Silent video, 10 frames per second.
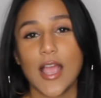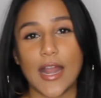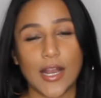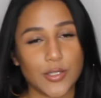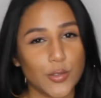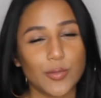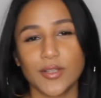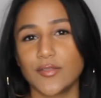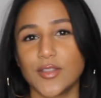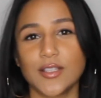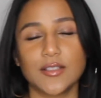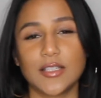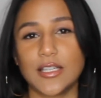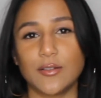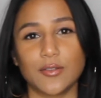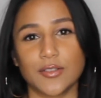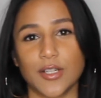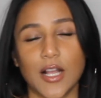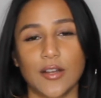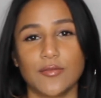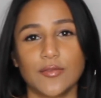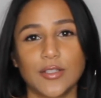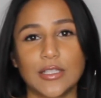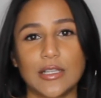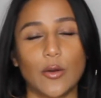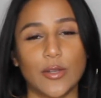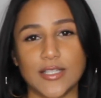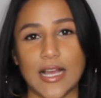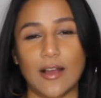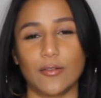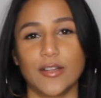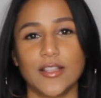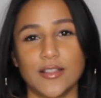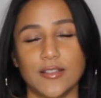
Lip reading: and I do believe the Eagles are kind of going down in